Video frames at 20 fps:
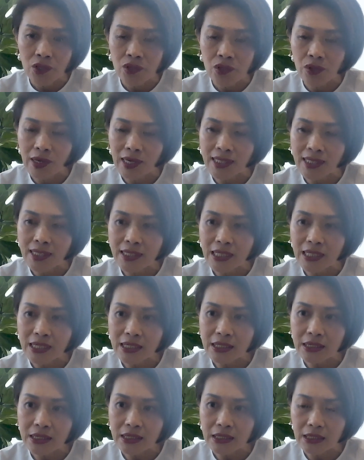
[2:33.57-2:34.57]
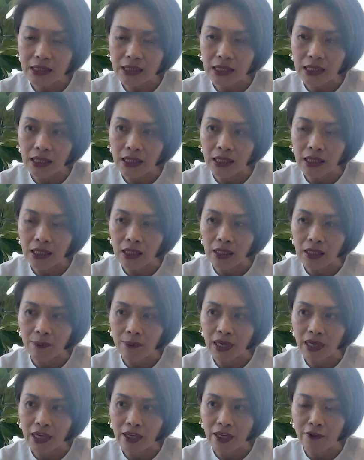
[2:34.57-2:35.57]
So I started
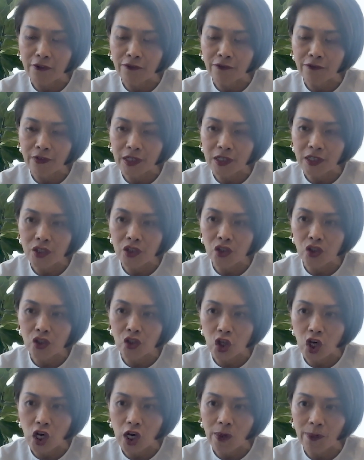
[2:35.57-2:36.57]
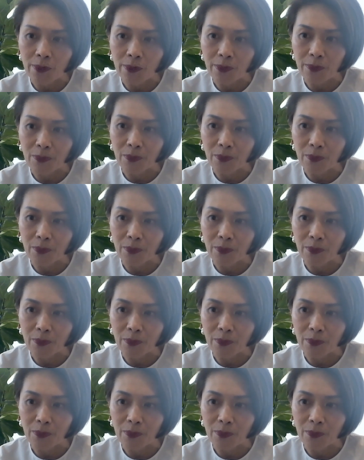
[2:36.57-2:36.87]
my first job